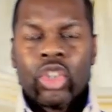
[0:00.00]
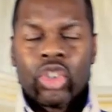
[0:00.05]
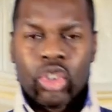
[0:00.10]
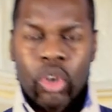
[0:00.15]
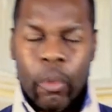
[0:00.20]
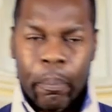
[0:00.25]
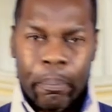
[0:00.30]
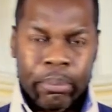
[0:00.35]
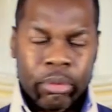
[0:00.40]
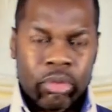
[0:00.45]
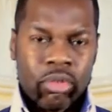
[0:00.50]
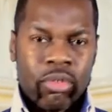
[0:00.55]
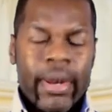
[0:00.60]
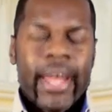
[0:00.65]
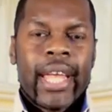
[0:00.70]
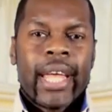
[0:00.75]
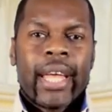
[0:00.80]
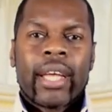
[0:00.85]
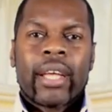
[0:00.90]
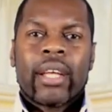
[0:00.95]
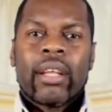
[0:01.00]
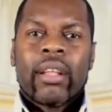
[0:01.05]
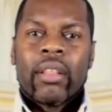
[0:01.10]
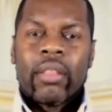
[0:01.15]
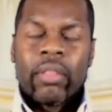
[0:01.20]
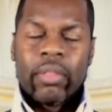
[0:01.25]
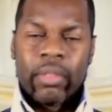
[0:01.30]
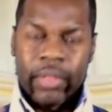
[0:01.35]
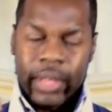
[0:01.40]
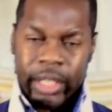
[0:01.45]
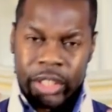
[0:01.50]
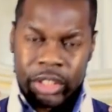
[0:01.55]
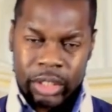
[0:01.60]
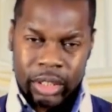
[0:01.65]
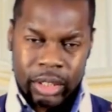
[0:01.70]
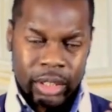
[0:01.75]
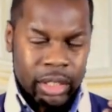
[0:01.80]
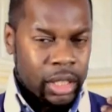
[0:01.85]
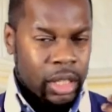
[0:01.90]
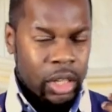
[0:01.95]
to bring
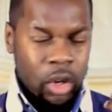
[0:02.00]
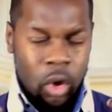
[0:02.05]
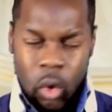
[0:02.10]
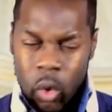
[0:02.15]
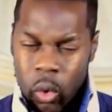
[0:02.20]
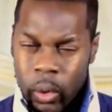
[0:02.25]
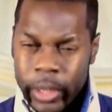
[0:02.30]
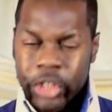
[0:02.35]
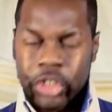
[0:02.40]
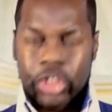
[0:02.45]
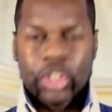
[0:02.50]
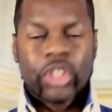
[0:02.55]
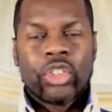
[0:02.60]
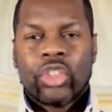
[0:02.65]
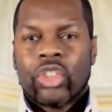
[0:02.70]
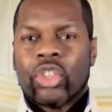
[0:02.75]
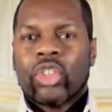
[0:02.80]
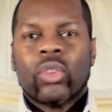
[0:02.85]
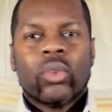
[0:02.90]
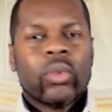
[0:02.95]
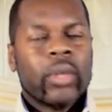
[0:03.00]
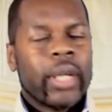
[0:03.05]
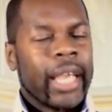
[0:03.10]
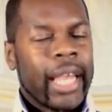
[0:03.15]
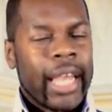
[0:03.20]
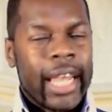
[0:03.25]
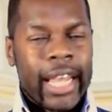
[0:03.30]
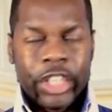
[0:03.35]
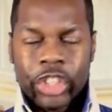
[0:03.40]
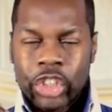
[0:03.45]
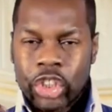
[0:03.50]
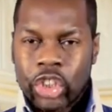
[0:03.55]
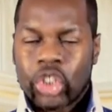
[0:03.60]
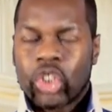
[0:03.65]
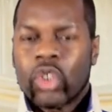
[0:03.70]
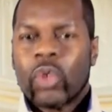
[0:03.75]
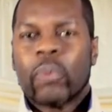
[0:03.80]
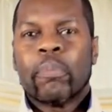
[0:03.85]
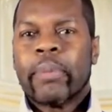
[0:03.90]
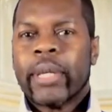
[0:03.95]
this question to, it
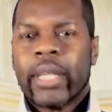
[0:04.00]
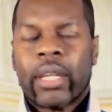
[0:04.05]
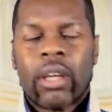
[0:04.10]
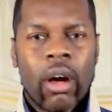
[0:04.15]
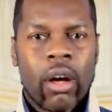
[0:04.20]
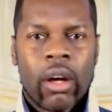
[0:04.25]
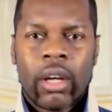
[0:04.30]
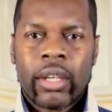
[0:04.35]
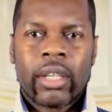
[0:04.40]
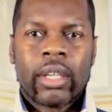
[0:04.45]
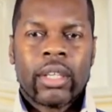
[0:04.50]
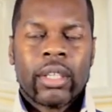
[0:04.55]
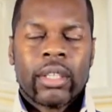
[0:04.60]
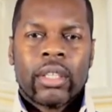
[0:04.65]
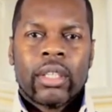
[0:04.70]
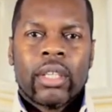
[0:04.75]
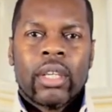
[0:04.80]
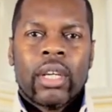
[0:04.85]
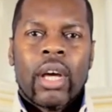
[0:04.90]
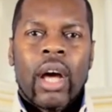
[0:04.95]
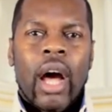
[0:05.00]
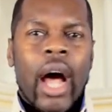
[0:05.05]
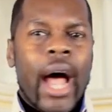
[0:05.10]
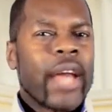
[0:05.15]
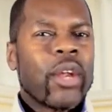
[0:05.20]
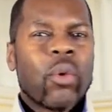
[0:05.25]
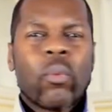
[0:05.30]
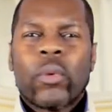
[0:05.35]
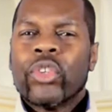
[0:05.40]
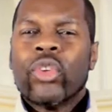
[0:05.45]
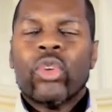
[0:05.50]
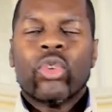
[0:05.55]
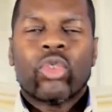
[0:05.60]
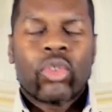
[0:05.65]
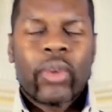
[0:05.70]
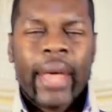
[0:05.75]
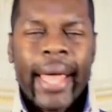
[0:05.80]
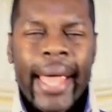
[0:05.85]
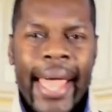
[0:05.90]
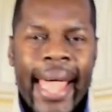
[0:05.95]
should be God. I don't want you
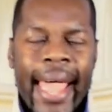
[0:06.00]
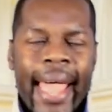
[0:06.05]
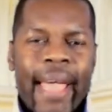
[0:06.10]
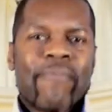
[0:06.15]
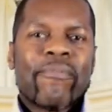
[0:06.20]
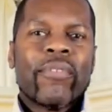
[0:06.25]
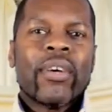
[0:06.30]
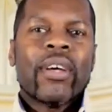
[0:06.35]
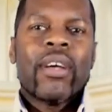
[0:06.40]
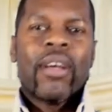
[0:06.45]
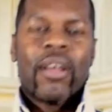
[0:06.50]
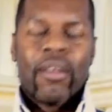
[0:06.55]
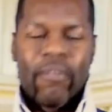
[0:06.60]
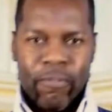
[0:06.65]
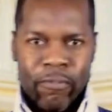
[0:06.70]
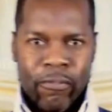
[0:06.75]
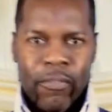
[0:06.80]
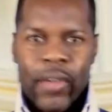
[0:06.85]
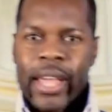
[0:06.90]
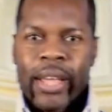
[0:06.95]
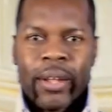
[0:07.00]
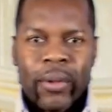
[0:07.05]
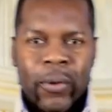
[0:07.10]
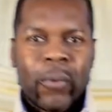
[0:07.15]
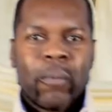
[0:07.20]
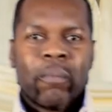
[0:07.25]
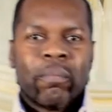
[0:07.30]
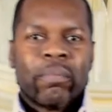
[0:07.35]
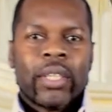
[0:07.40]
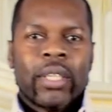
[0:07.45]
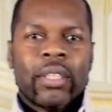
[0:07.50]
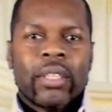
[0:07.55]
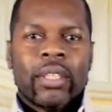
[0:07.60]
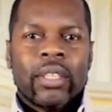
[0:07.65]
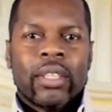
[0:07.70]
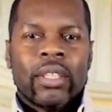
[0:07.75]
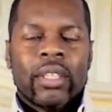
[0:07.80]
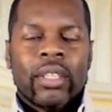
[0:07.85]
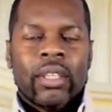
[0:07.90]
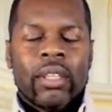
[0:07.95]
to ever feel
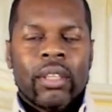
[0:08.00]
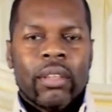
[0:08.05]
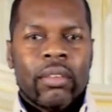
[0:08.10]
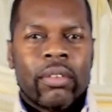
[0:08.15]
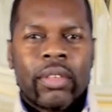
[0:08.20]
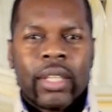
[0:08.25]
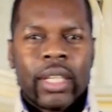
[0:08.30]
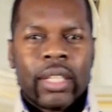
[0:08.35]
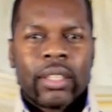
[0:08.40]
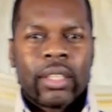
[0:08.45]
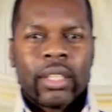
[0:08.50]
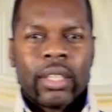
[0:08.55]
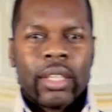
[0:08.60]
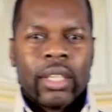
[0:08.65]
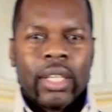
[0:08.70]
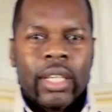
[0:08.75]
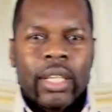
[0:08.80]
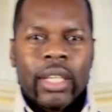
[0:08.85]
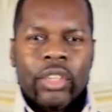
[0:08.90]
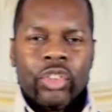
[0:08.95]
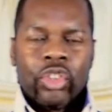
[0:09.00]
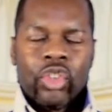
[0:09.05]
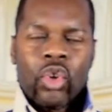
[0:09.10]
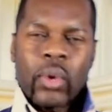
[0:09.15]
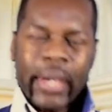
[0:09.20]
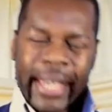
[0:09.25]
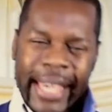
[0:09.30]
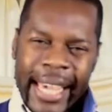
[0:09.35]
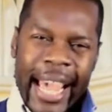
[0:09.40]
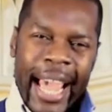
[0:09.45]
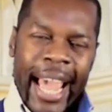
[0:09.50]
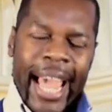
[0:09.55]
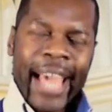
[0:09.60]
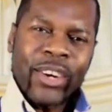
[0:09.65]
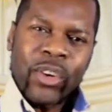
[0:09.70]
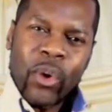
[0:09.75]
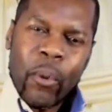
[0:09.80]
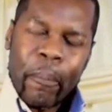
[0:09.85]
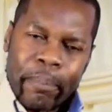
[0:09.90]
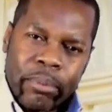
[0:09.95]
that you
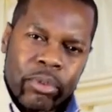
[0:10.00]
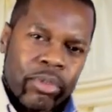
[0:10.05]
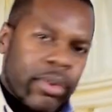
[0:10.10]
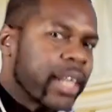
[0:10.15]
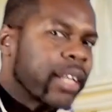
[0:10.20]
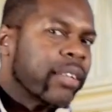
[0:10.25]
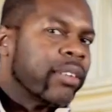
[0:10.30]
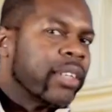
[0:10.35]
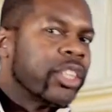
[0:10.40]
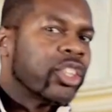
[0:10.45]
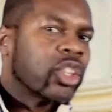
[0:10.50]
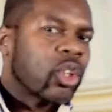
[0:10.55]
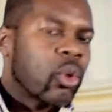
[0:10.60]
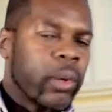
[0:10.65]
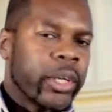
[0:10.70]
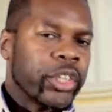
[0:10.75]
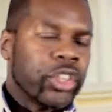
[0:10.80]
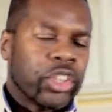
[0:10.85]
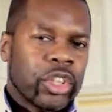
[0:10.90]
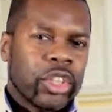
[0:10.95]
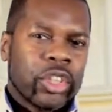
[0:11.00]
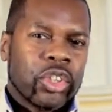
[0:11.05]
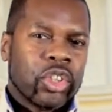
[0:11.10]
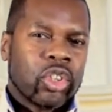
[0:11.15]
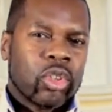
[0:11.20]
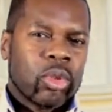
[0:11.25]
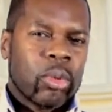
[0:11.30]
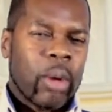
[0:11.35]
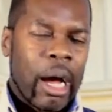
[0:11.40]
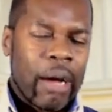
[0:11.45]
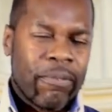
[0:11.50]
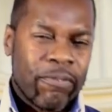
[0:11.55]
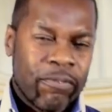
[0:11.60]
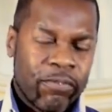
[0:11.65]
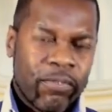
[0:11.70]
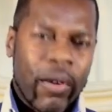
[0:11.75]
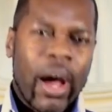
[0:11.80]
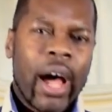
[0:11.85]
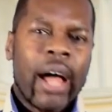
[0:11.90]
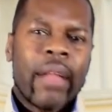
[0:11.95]
cannot bring these questions to a
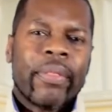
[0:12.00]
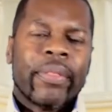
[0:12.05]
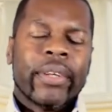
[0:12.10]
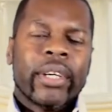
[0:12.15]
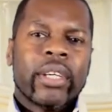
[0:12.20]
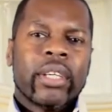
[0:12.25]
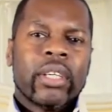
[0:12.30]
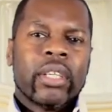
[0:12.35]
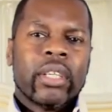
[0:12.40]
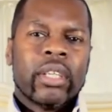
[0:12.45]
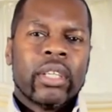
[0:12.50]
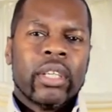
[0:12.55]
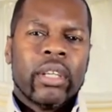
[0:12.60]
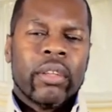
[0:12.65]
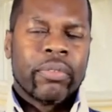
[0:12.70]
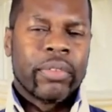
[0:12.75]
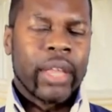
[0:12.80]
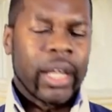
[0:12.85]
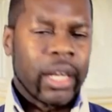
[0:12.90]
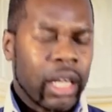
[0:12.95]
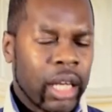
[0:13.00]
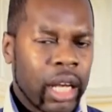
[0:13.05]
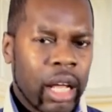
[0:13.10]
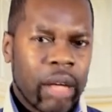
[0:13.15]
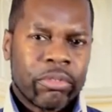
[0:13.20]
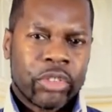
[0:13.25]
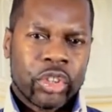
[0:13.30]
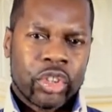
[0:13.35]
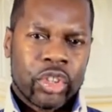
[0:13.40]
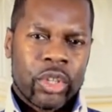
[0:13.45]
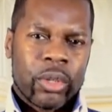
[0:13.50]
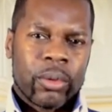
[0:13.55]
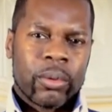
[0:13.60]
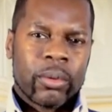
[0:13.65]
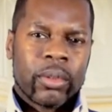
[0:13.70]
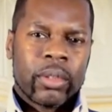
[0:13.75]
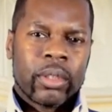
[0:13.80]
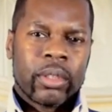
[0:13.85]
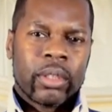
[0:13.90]
father that loves you,